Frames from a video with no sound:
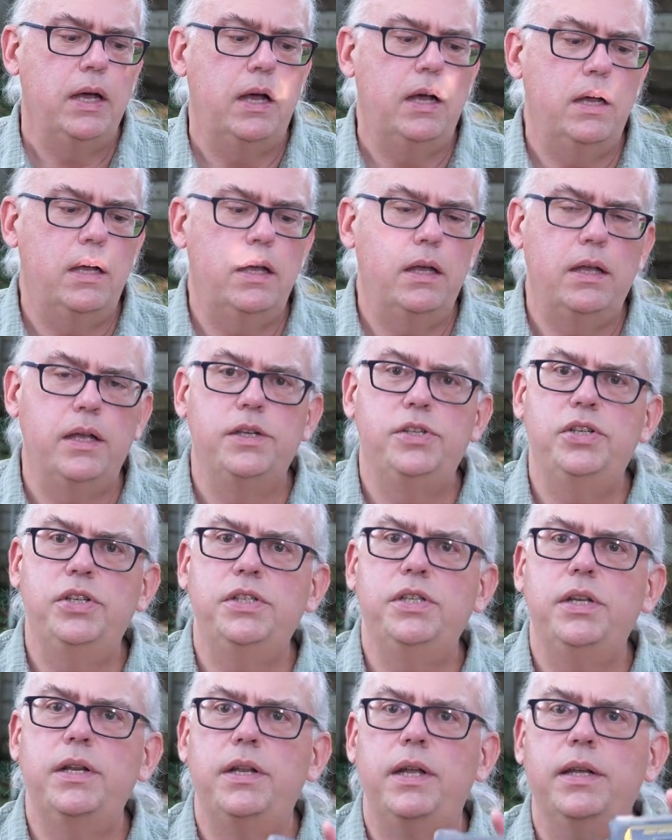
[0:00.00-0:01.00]
uh, is
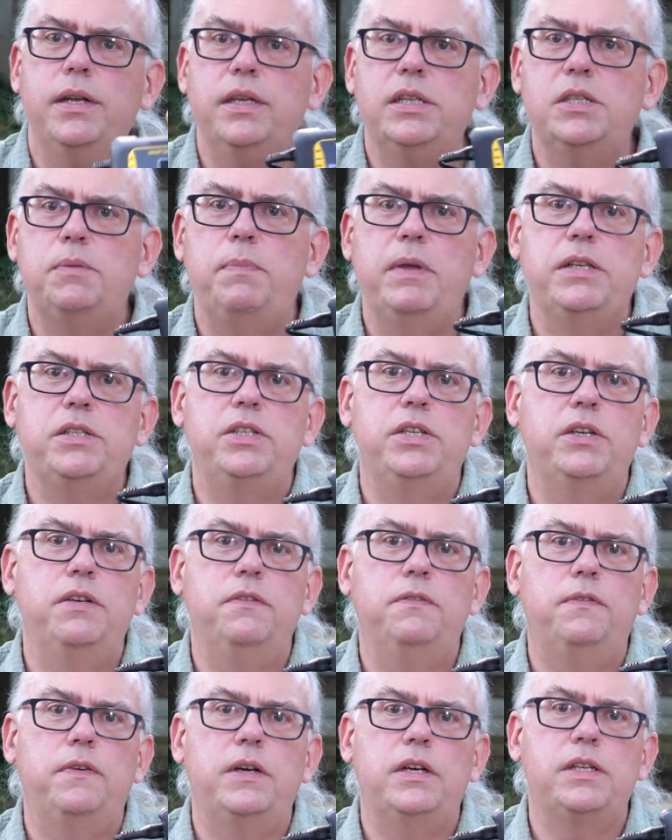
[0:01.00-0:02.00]
just an
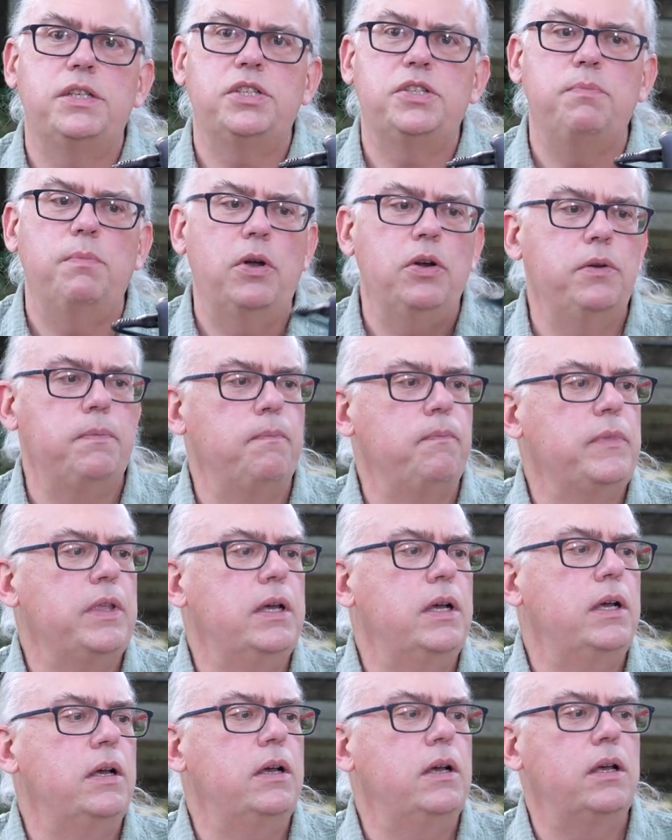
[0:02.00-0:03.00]
inexpensive uh, smart
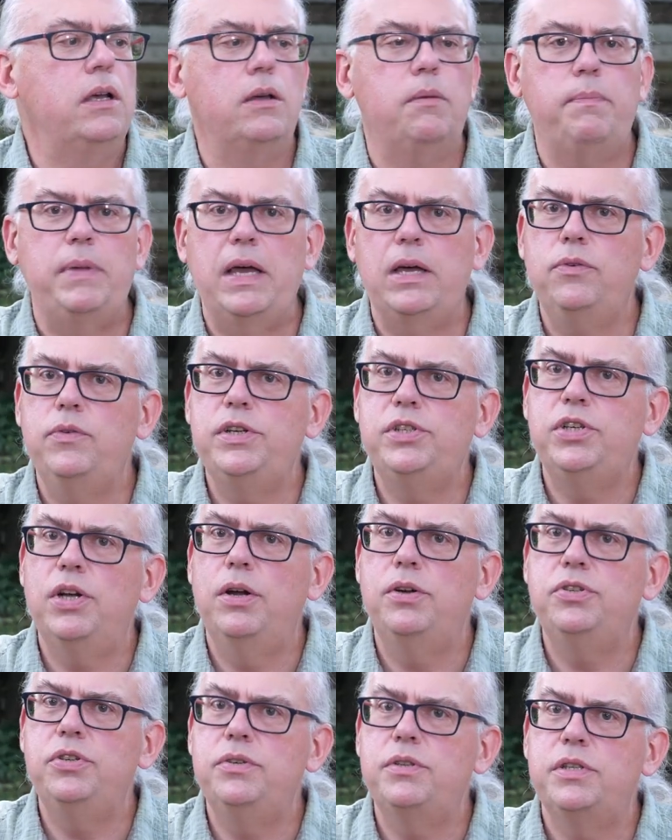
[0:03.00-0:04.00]
uh, battery
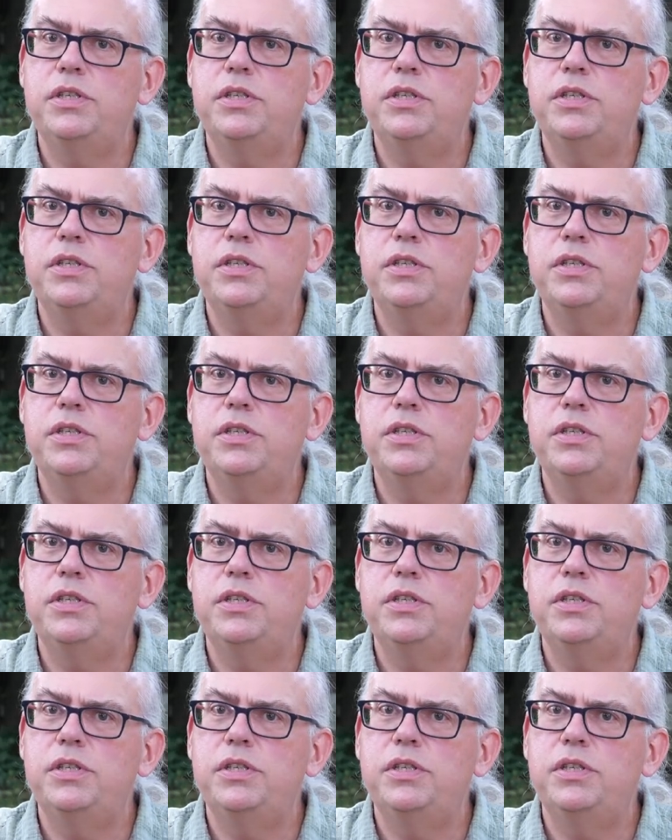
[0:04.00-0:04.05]
charger.